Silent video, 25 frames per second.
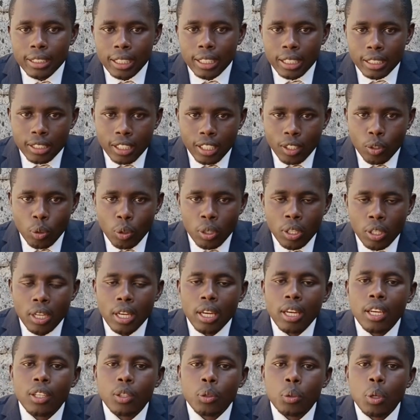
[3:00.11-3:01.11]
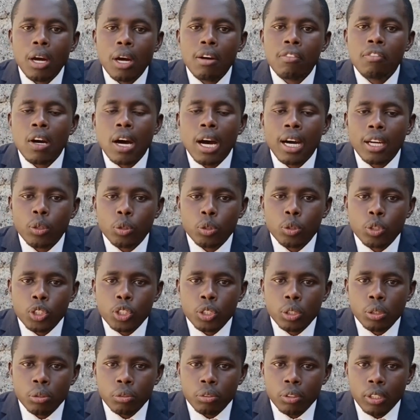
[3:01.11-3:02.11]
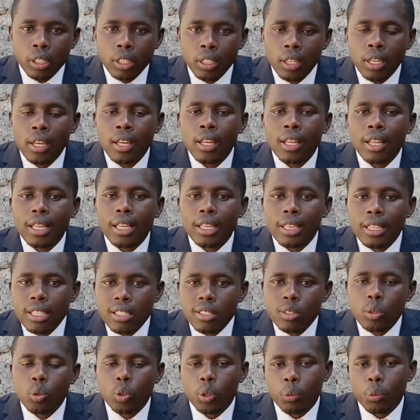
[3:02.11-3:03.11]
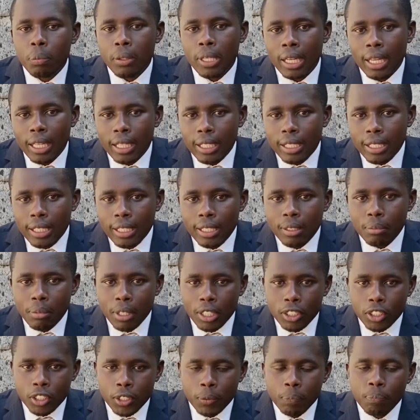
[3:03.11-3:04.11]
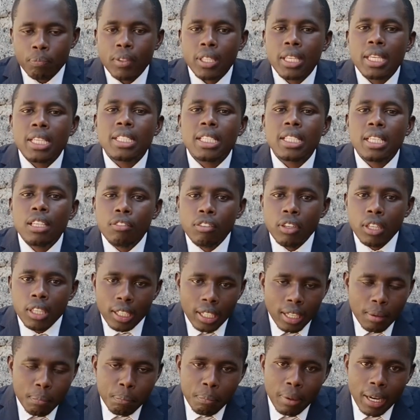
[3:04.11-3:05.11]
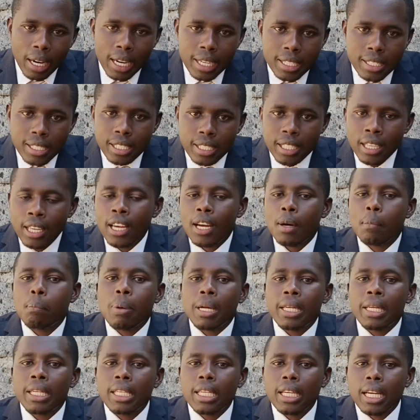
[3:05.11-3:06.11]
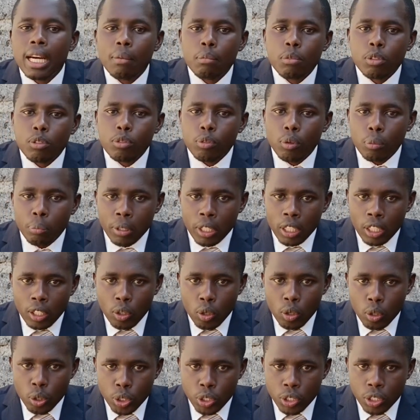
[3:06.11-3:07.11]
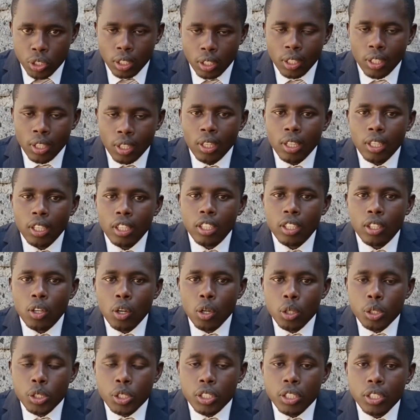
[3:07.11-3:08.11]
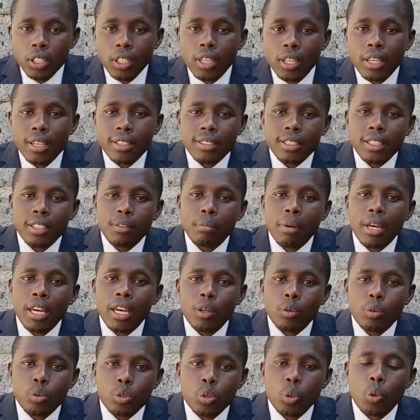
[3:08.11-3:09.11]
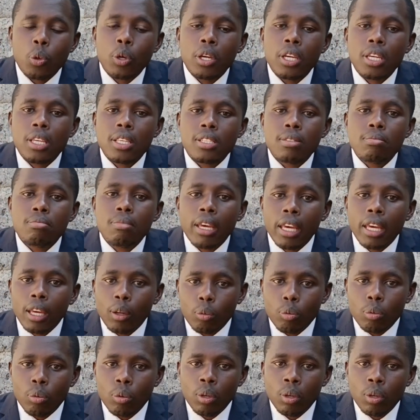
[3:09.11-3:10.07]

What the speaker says: category and you have adult children, this could be an ideal match. He's living in Embakasi, but he comes from Igonji. Igonji is in Meru, so he is Meru.